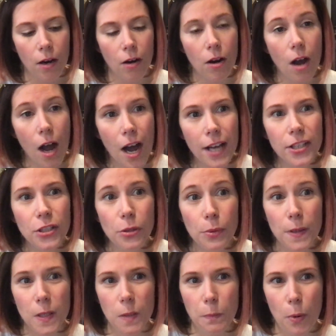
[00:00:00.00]
God to
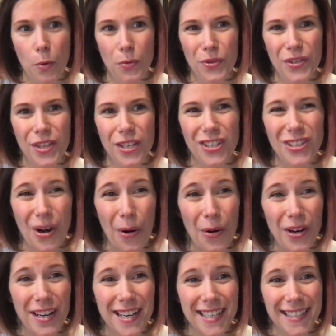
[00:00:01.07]
expose the
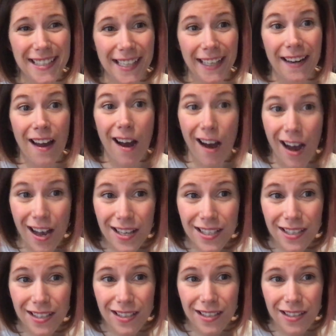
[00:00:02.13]
darkness in
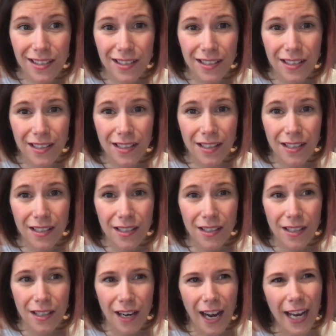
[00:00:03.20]
us,
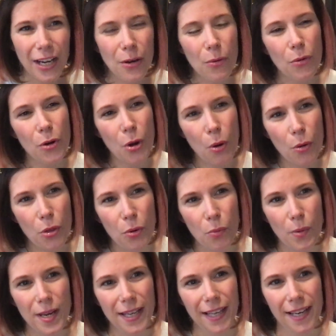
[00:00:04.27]
I don't know that
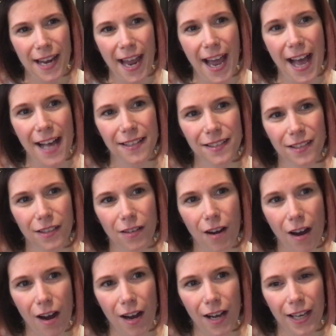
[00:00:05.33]
we can ask
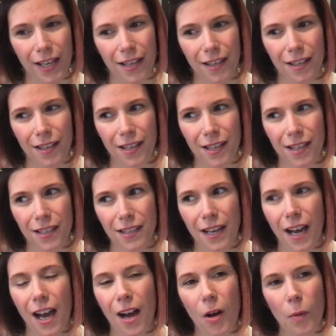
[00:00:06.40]
God to
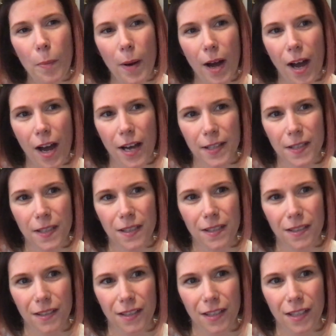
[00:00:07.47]
help
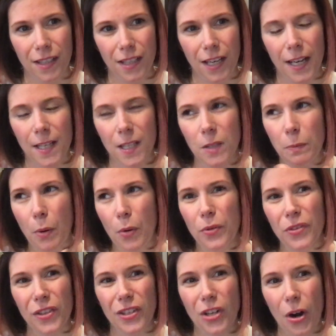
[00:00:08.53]
us expose
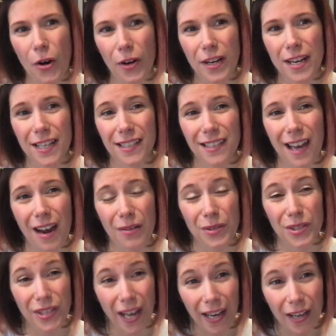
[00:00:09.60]
the darkness
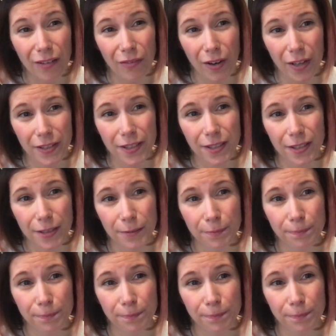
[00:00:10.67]
outside of us.